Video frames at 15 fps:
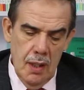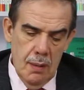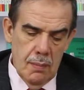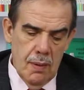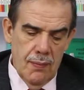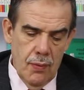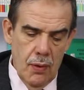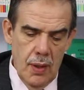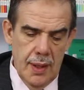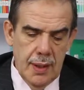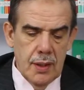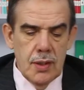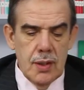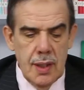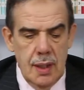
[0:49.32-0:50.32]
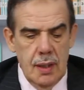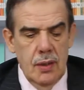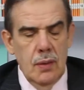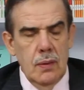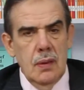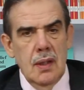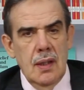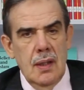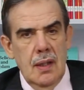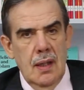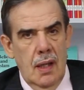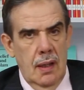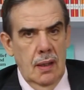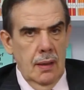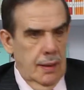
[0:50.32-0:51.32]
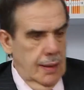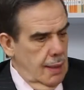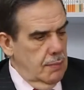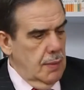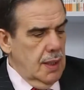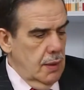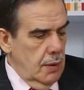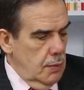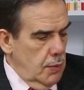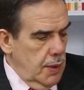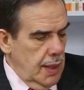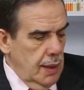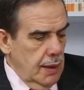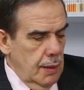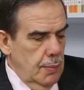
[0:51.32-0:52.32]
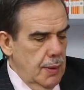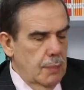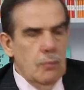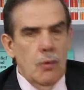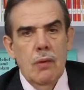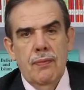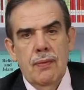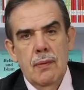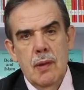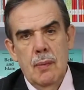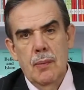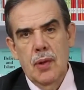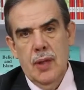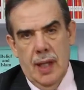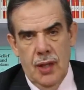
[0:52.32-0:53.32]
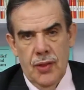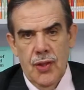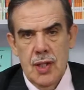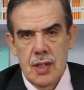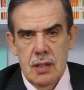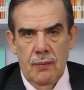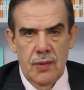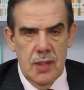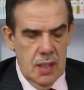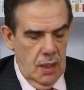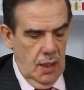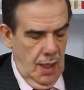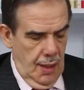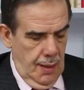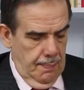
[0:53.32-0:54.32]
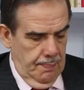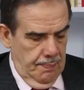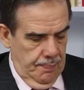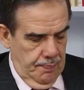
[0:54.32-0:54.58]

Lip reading: Before I continue, let me read a little bit more from the book Ethics of Islam.